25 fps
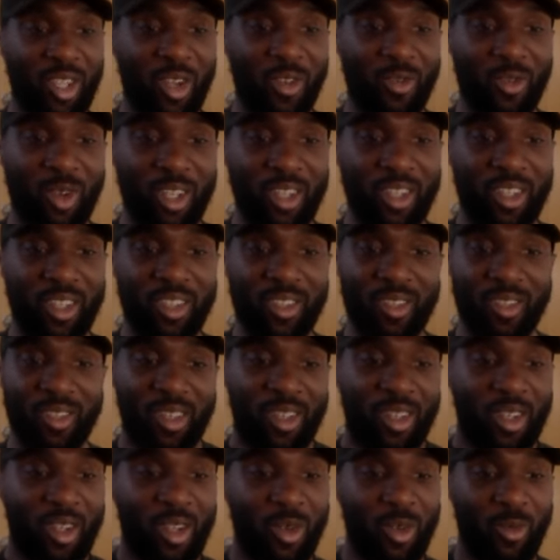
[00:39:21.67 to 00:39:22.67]
their run and
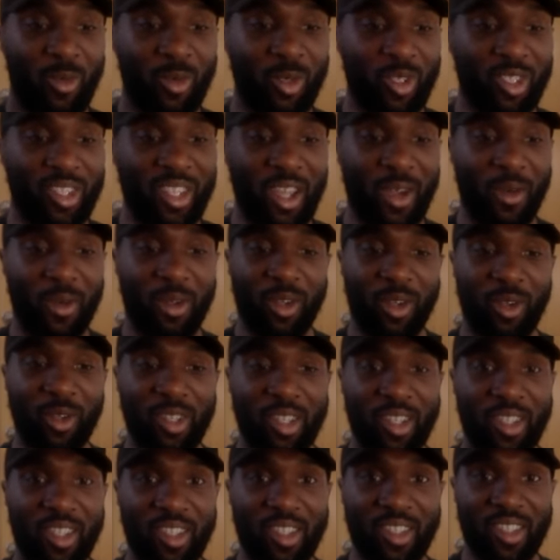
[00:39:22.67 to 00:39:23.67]
we'll see how it
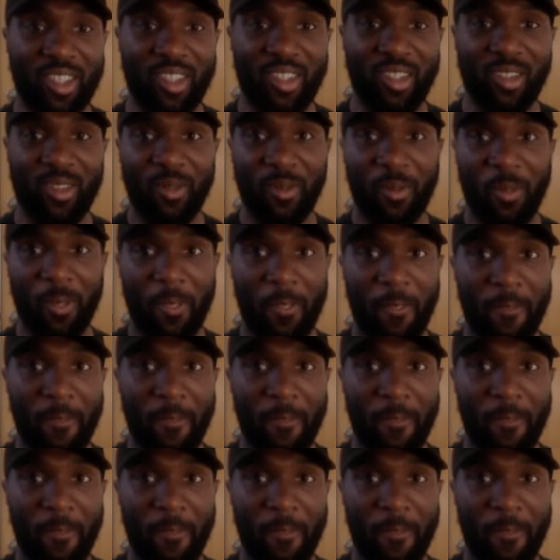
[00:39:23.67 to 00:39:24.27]
goes in the season.